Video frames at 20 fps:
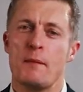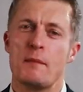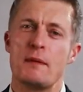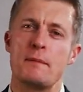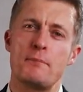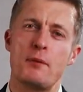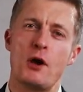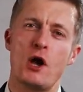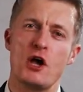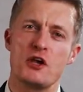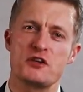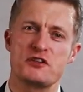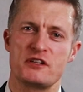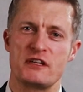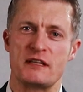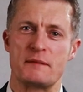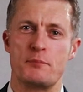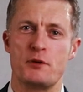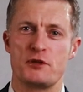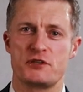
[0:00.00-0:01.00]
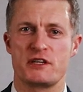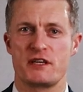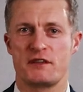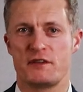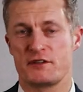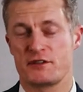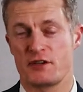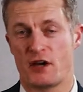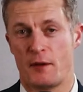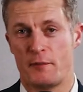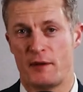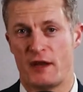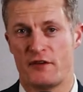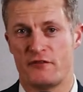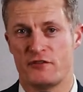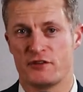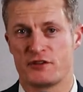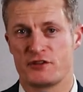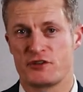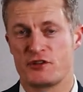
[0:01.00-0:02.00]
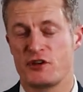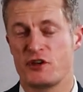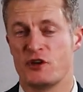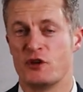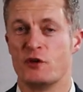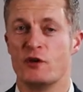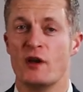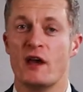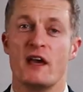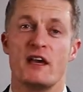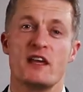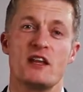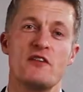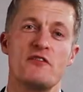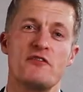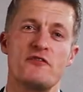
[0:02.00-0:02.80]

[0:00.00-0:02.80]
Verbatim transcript: mean personally putting in the time and effort too. You know,